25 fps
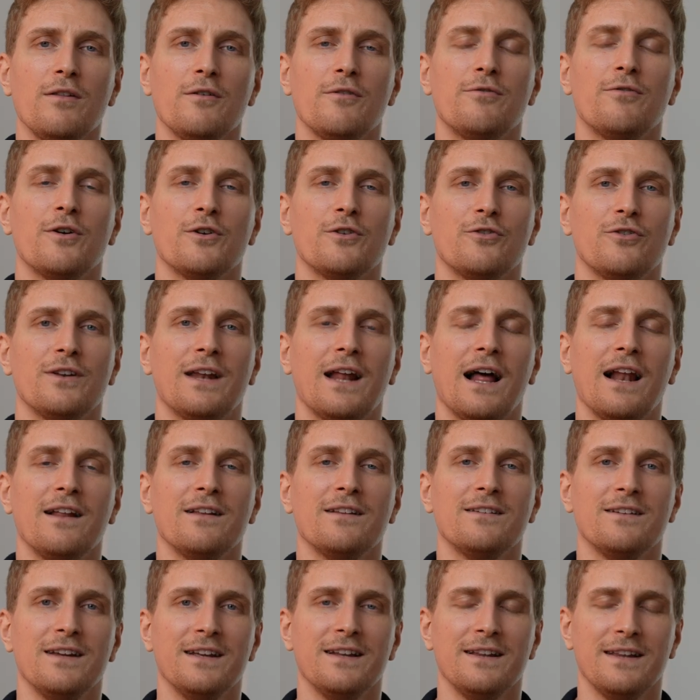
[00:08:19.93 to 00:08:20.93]
the
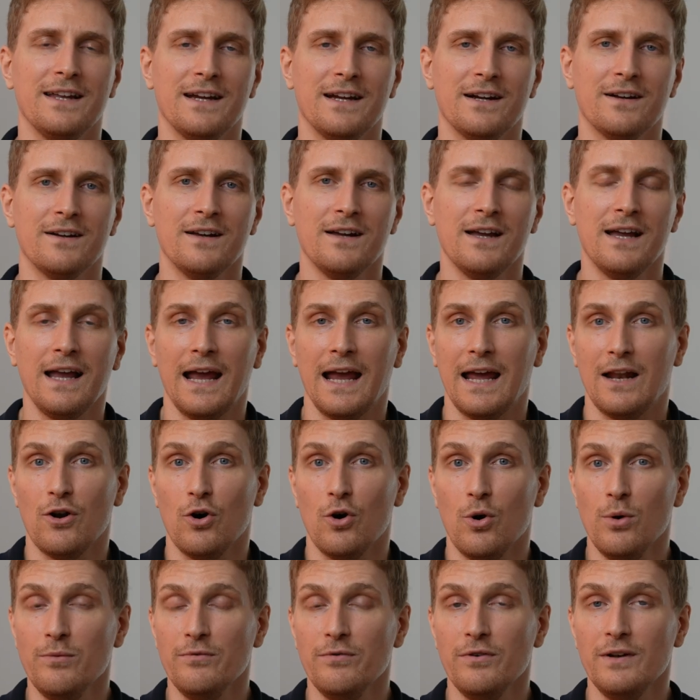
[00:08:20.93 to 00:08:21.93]
functionality in there. And
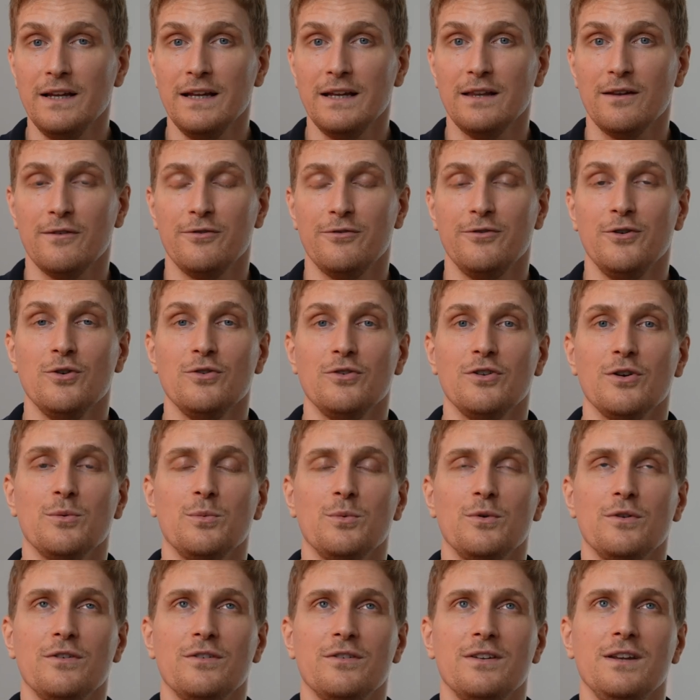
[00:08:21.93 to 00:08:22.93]
hopefully in the future,
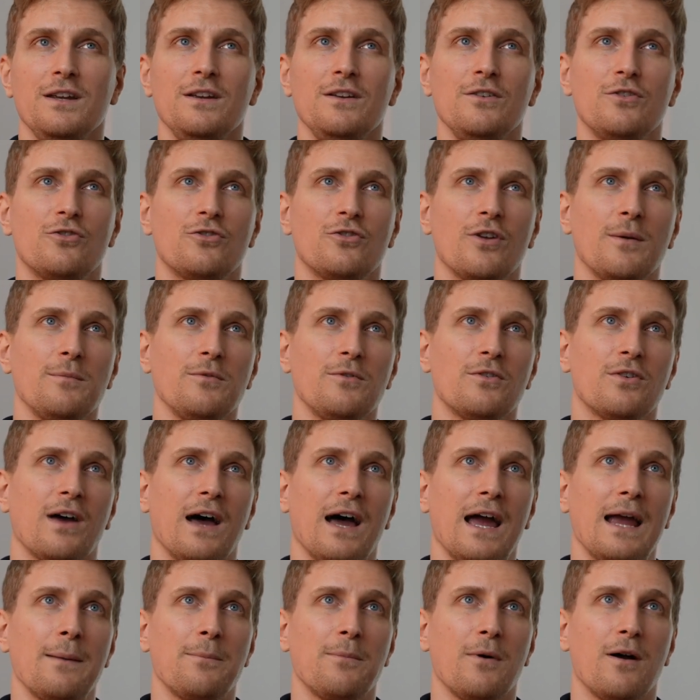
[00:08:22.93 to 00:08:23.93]
we'll see some
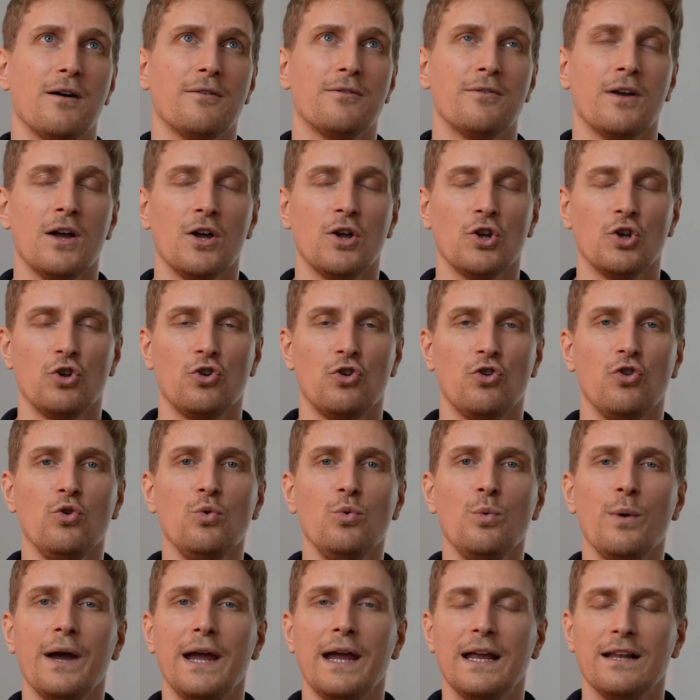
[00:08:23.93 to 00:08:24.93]
type of
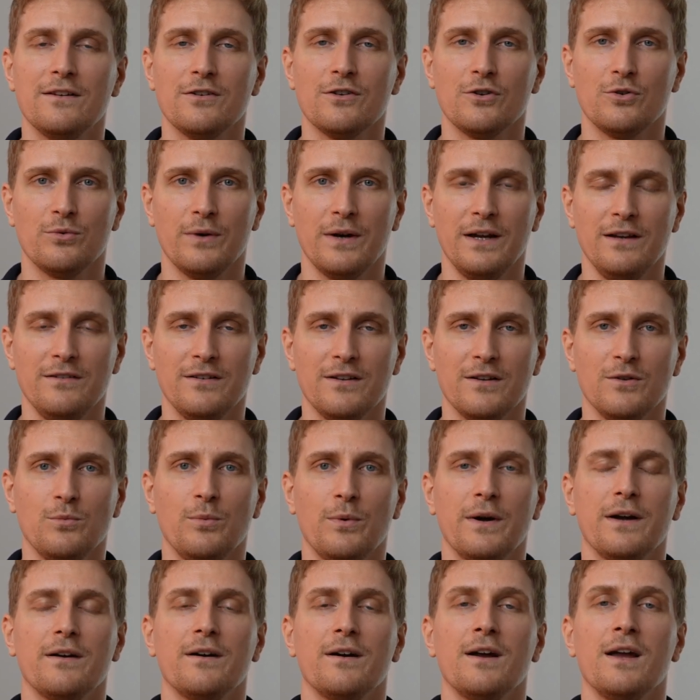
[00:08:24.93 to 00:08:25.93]
two-way integration
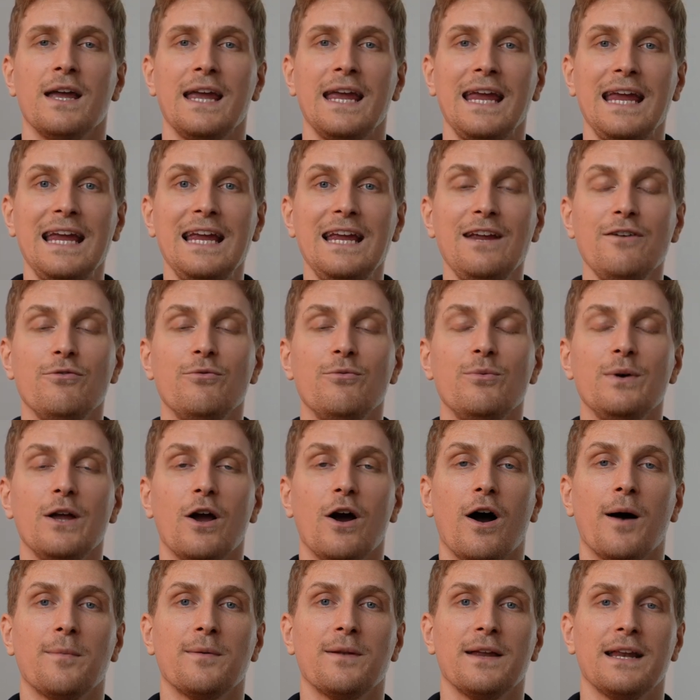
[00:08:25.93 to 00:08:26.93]
where if we
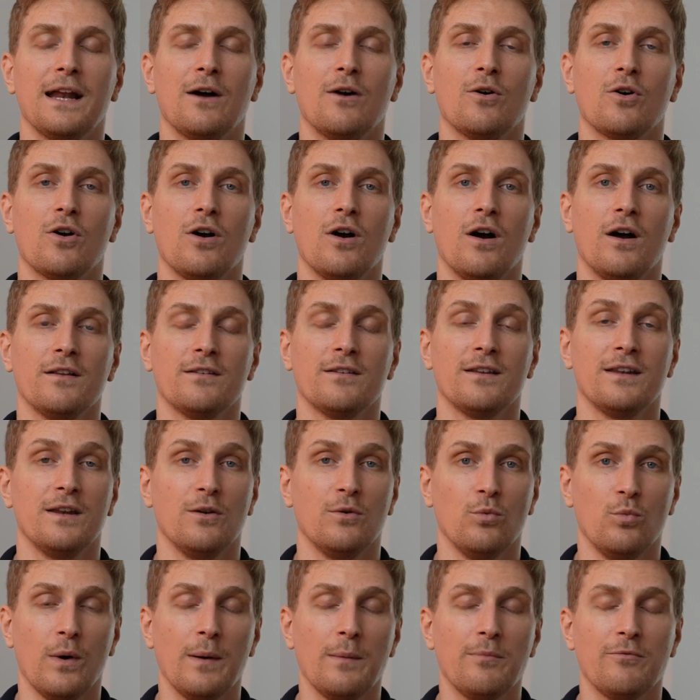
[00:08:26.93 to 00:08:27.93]
update our content
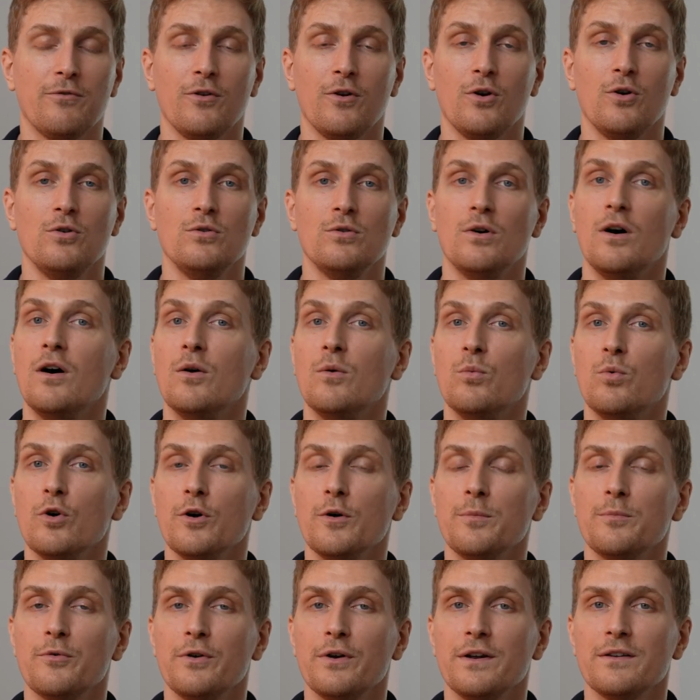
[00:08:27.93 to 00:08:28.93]
in Webflow or
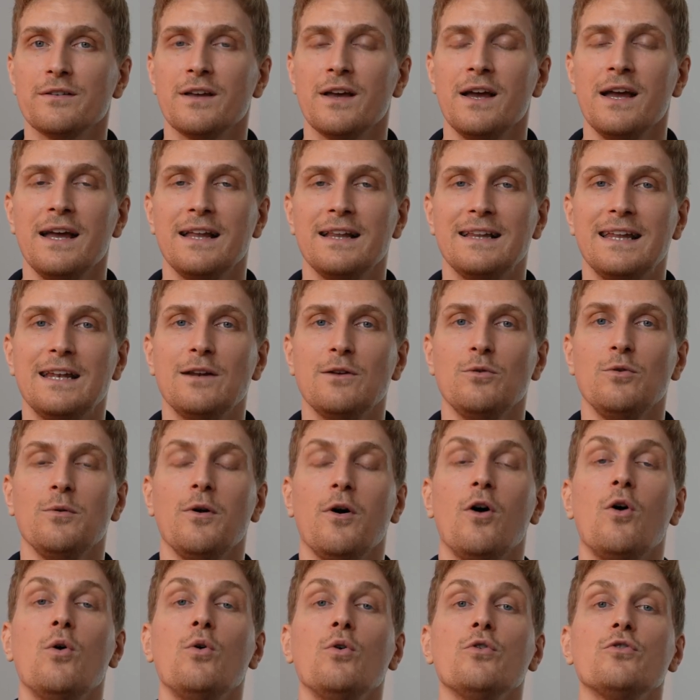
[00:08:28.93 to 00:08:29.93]
WordPress, then it will
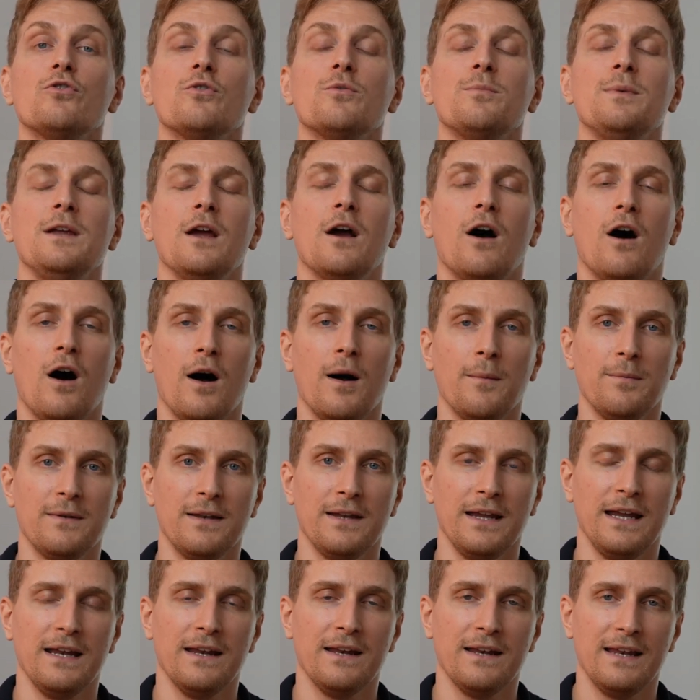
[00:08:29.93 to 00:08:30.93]
also be
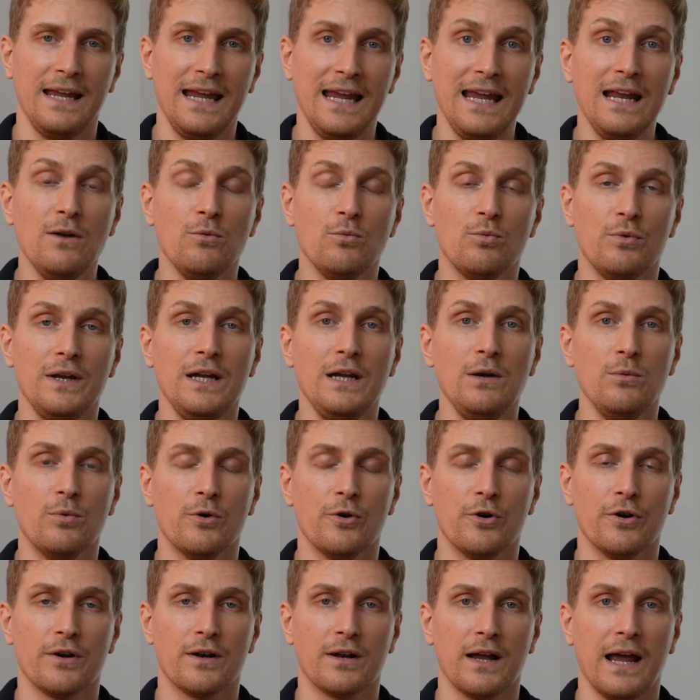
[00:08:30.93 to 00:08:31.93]
updated in
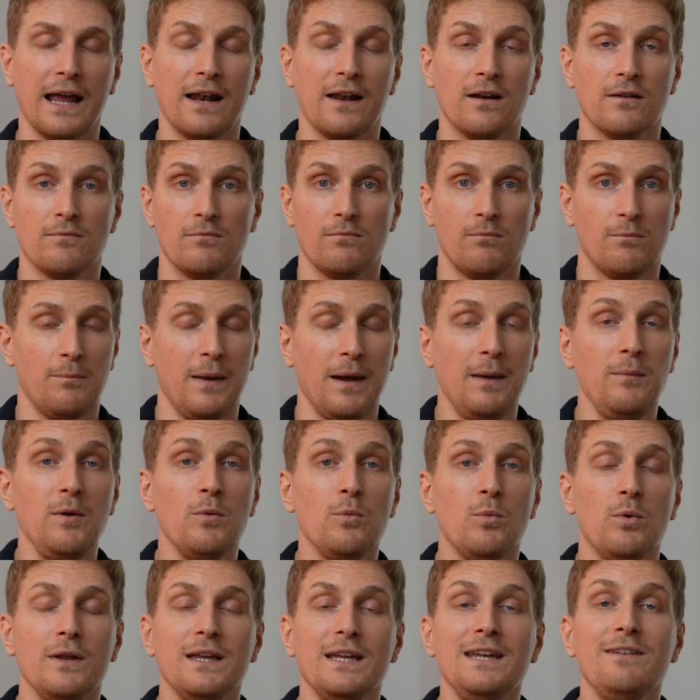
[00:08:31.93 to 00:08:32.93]
Reword, and maybe
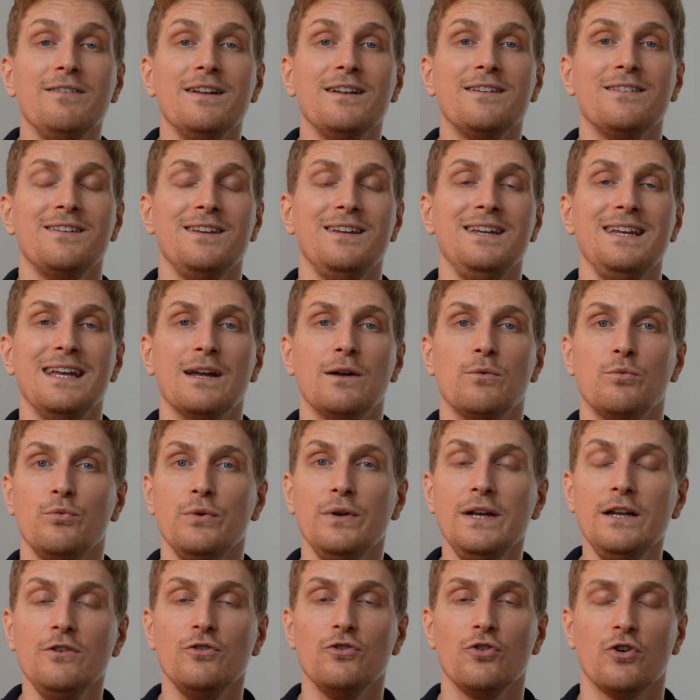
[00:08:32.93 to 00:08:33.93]
we'll even see a
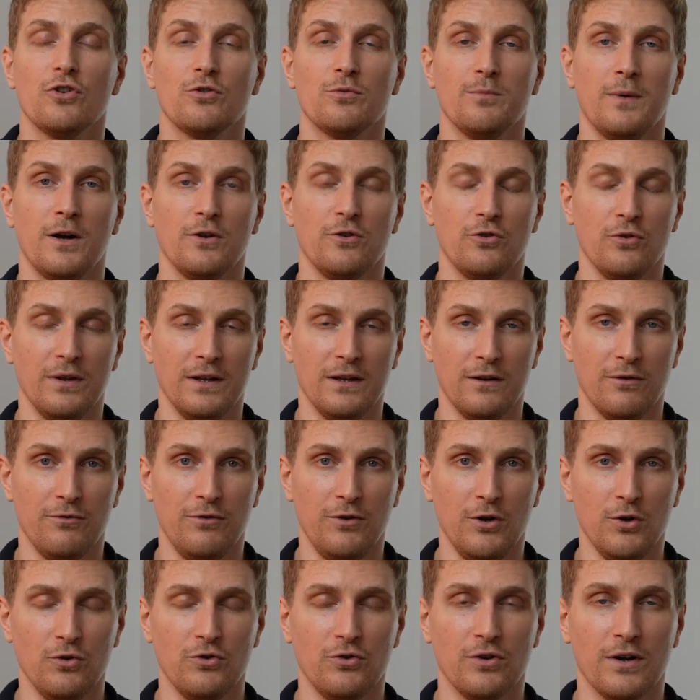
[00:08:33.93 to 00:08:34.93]
research module in the
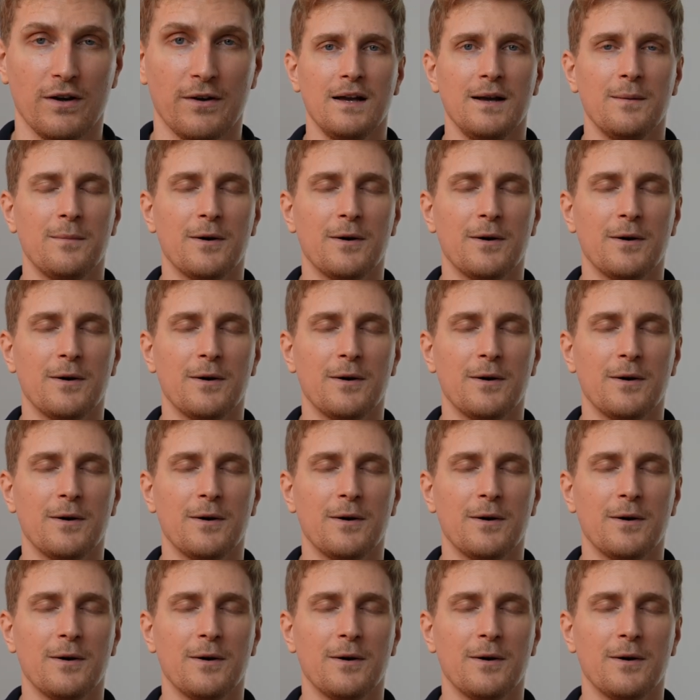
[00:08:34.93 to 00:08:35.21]
future.